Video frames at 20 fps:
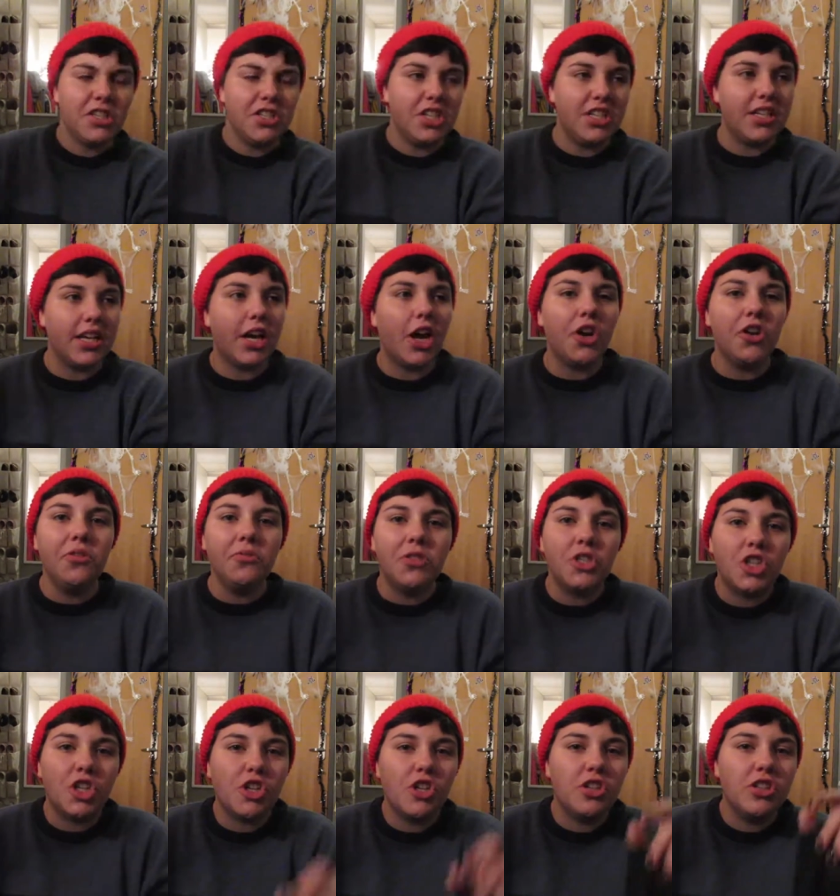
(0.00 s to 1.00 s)
She's like, are you
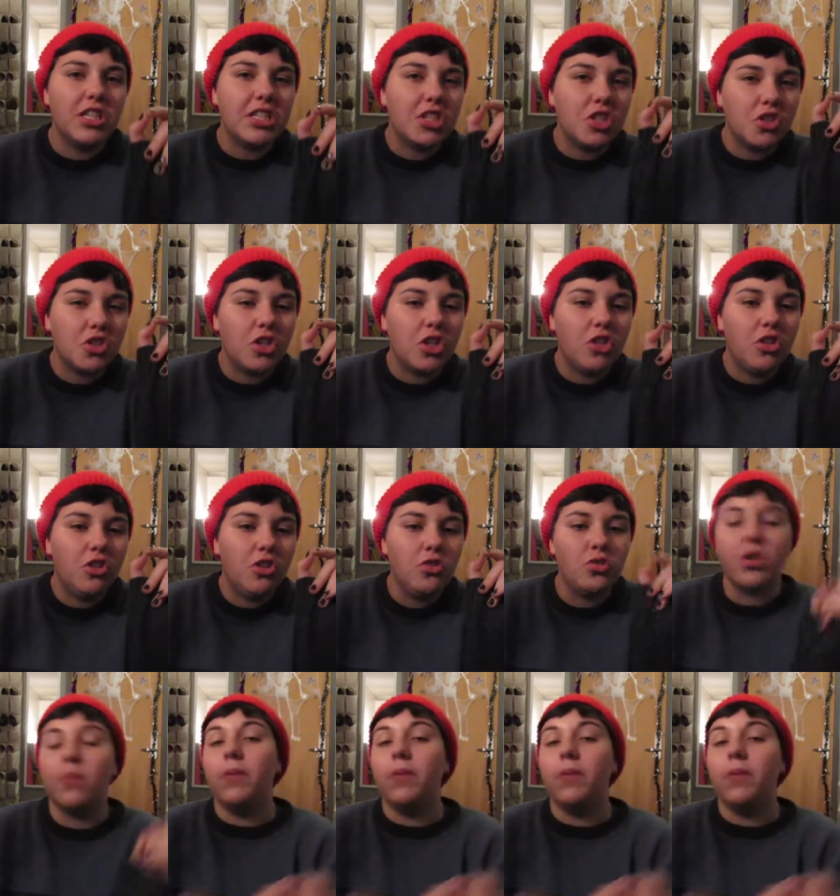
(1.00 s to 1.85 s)
sure? This looks a little loose.